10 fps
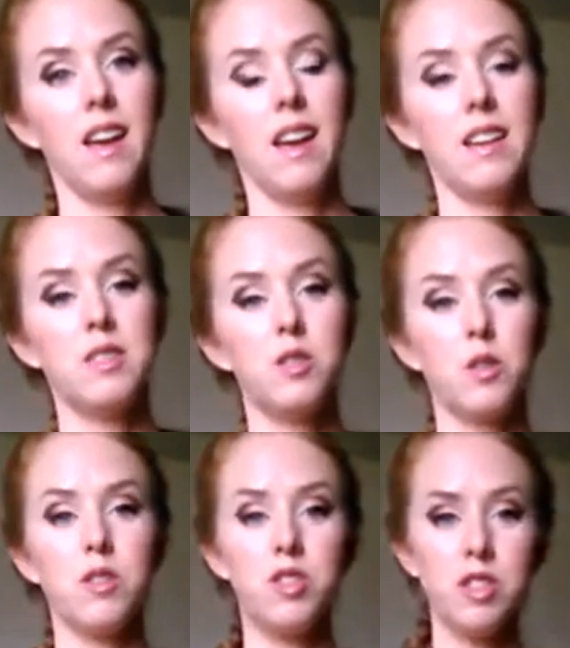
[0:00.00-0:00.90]
And so
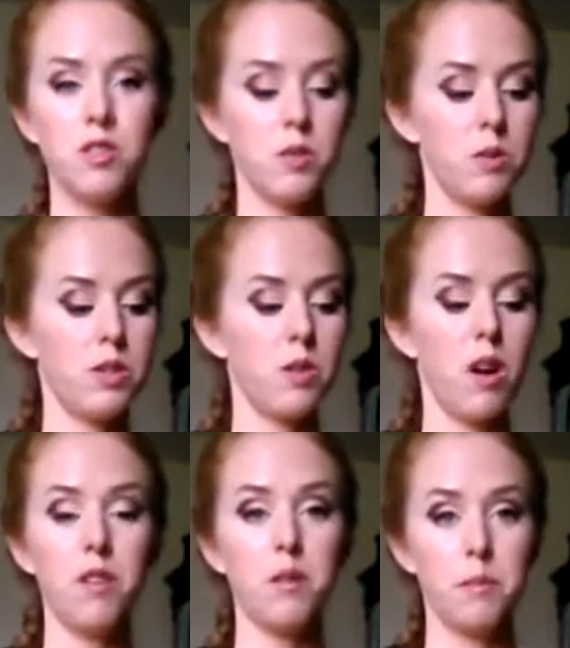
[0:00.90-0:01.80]
the children would do
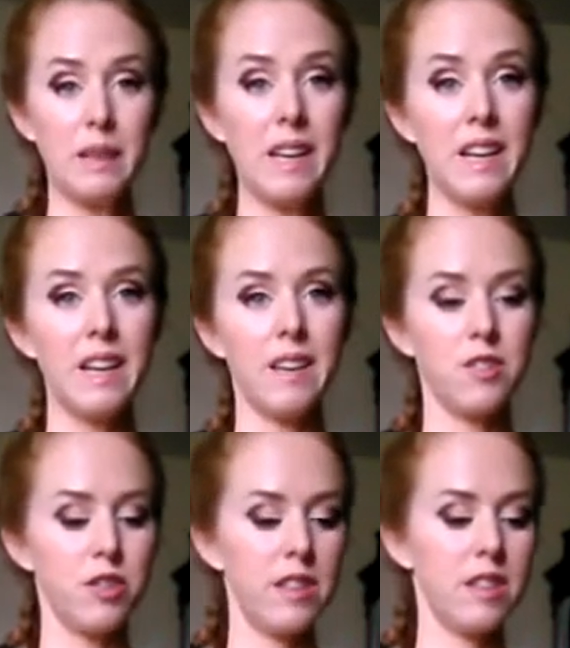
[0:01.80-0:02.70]
all their playing
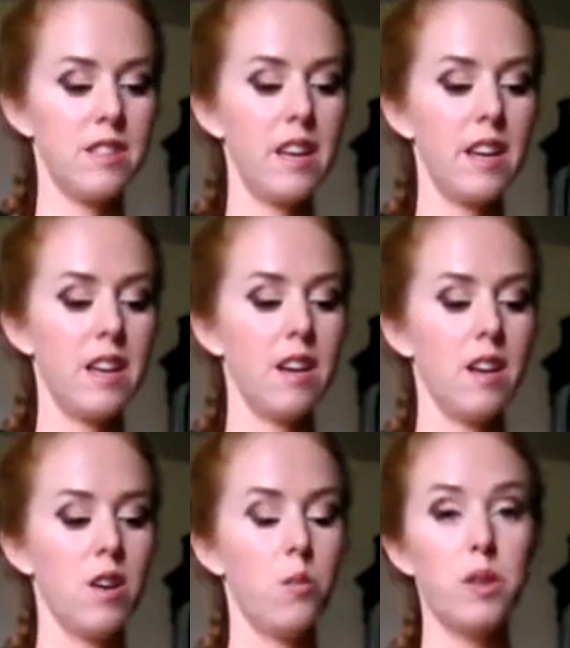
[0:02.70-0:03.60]
during the day
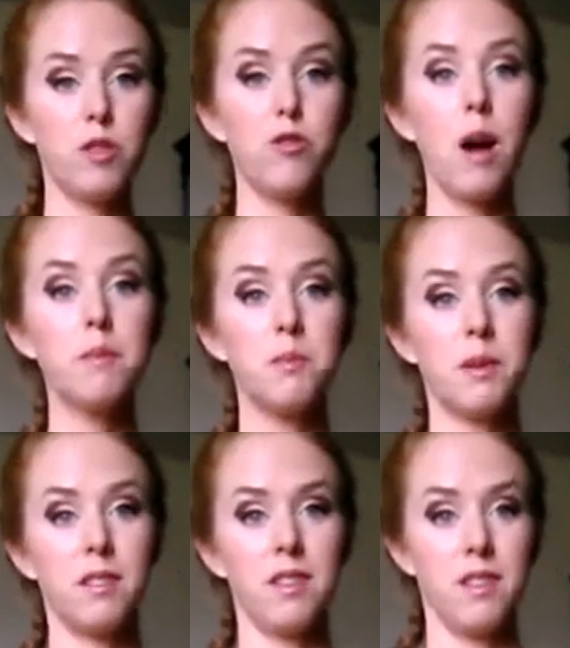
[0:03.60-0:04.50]
with a drop
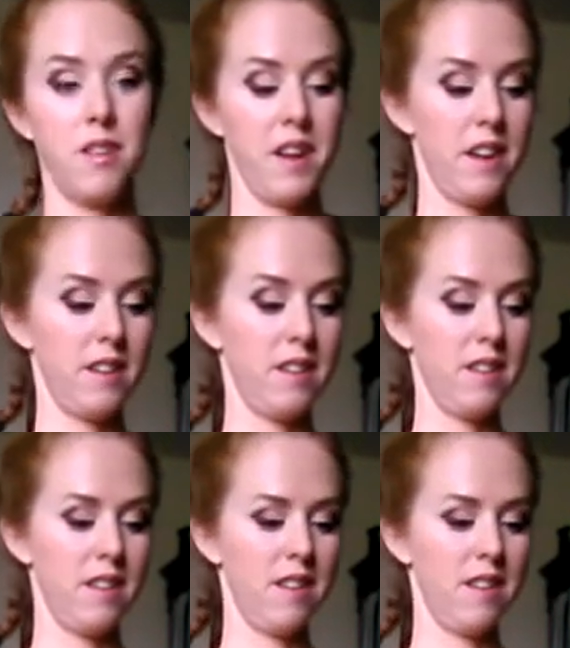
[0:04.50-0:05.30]
spindle in their hand